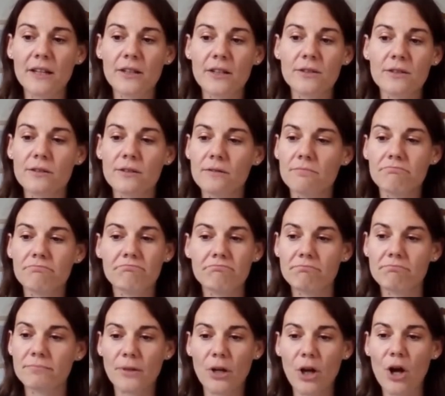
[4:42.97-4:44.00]
us
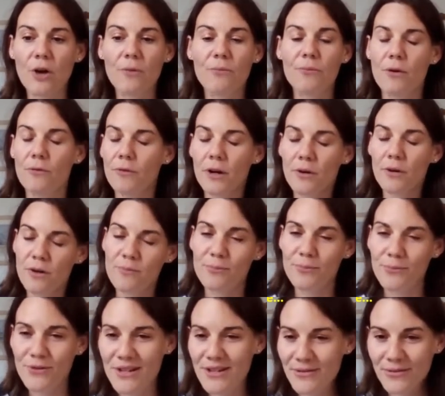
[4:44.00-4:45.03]
a very
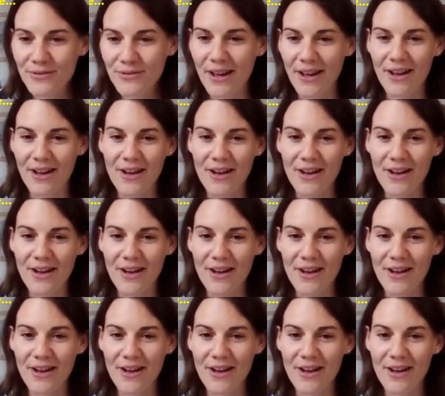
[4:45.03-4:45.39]
brief